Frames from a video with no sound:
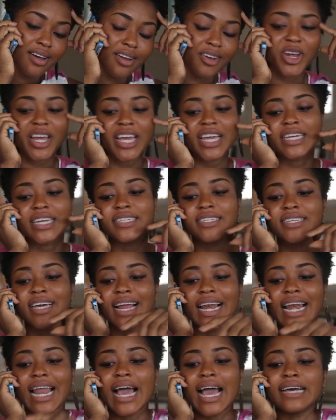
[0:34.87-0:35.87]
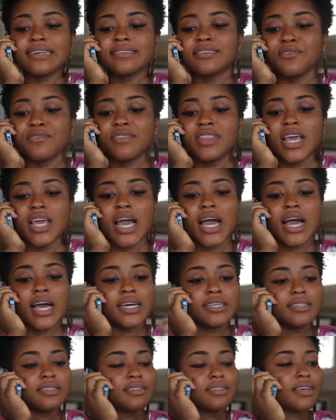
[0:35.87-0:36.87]
drinking the glass of
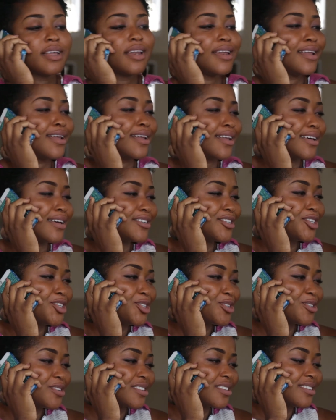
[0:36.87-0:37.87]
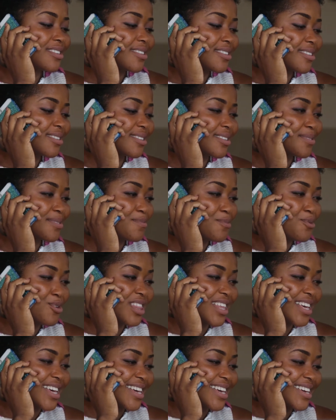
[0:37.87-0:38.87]
their delicious
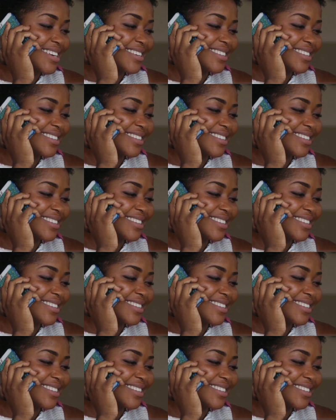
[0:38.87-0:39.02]
smoothie.